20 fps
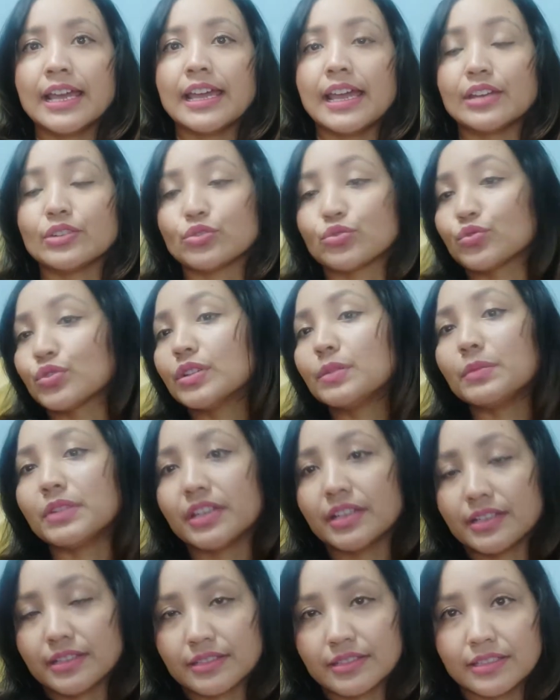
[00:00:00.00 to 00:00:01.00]
and
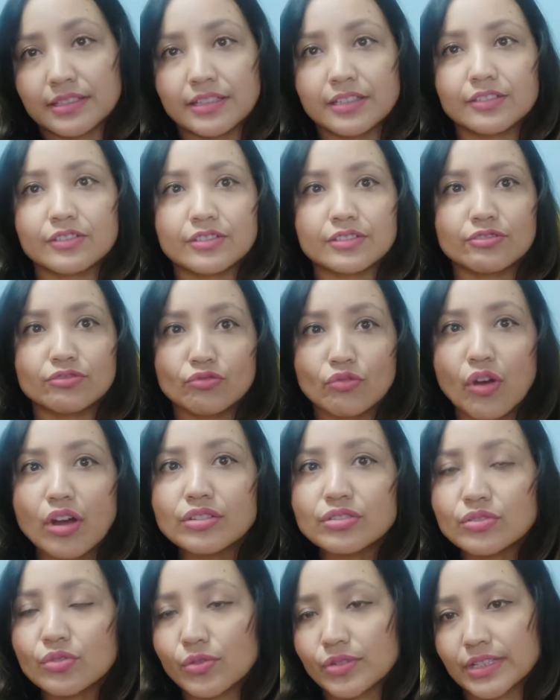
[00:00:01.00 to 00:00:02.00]
dreaminess, he does
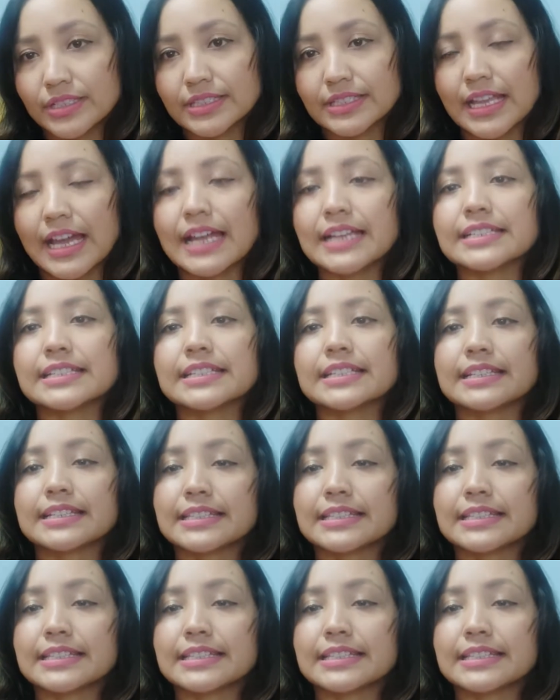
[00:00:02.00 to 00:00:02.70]
not notice that